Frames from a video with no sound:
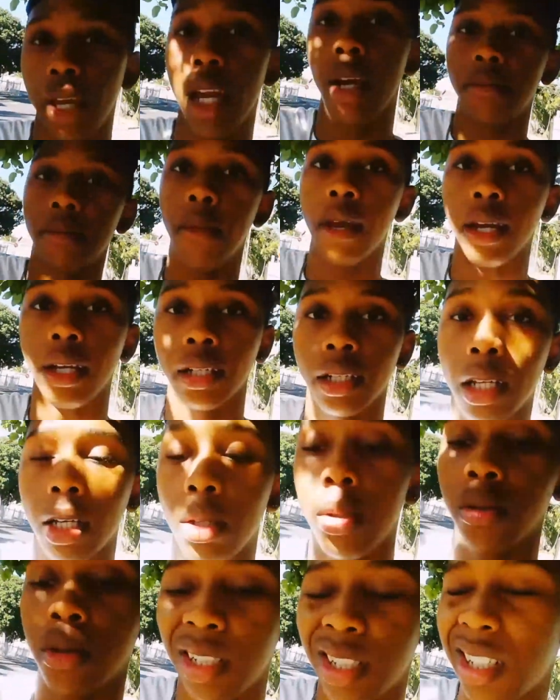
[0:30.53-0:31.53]
heading back
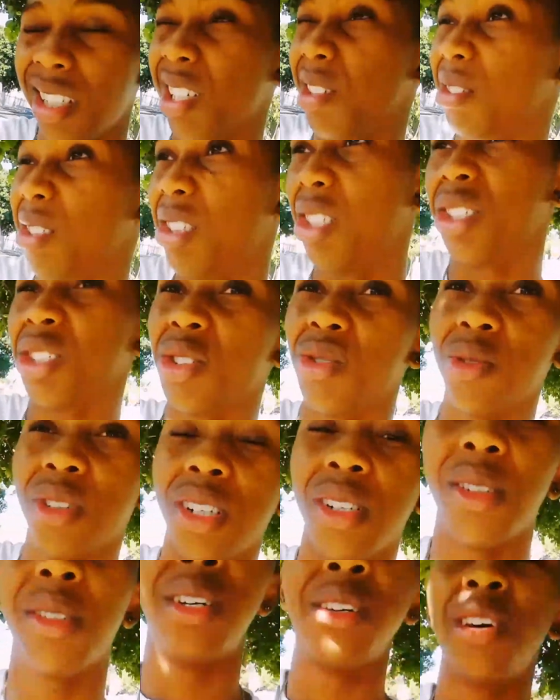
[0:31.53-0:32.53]
now. I was just
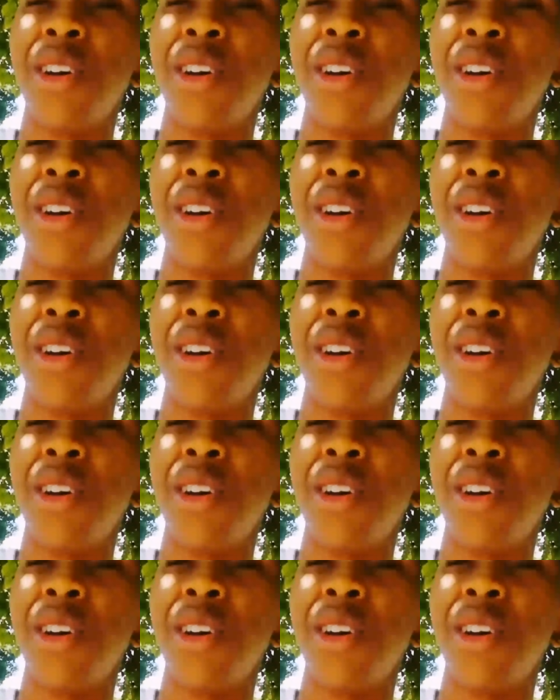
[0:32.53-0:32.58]
ran to